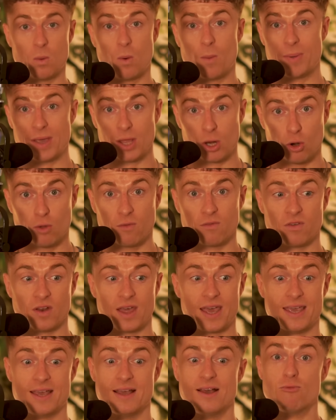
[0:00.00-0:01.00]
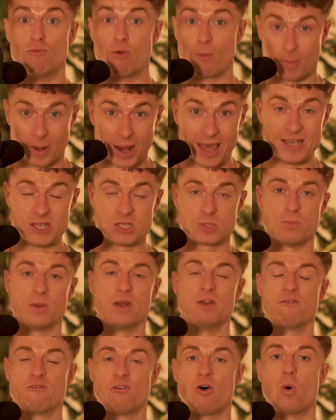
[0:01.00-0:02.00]
and would be a lovely
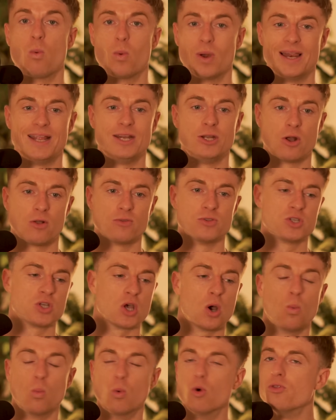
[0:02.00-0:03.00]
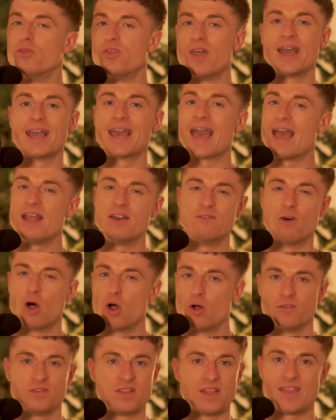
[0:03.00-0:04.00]
replacement for Willy Nyonto. Would they get
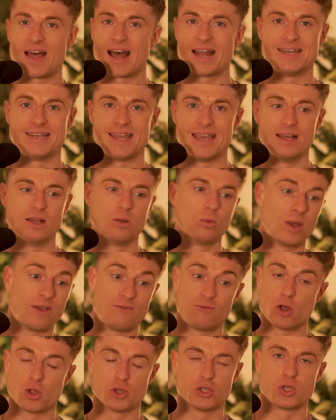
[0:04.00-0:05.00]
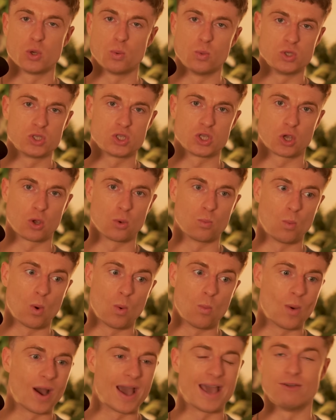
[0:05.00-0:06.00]
involved in that deal if Nyonto was to come
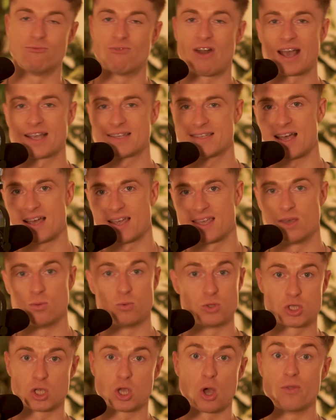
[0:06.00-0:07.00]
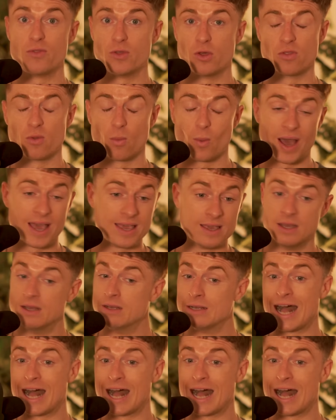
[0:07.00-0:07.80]
one way and Rakitić was to go the other way?